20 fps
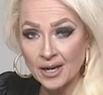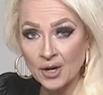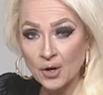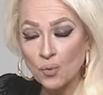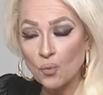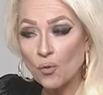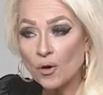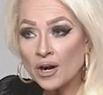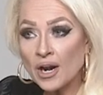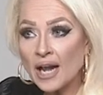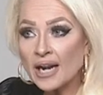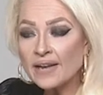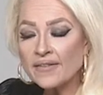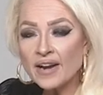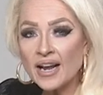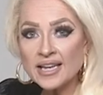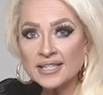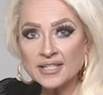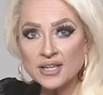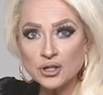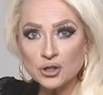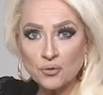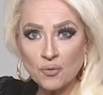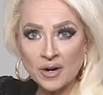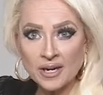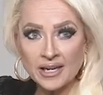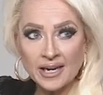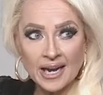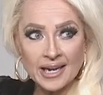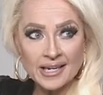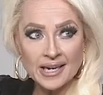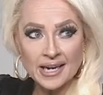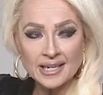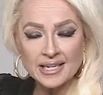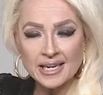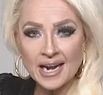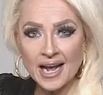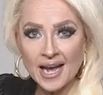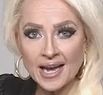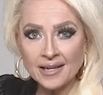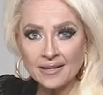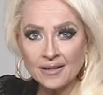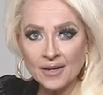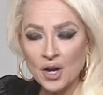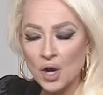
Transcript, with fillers: We're not even asking twenty-nine ninety-nine.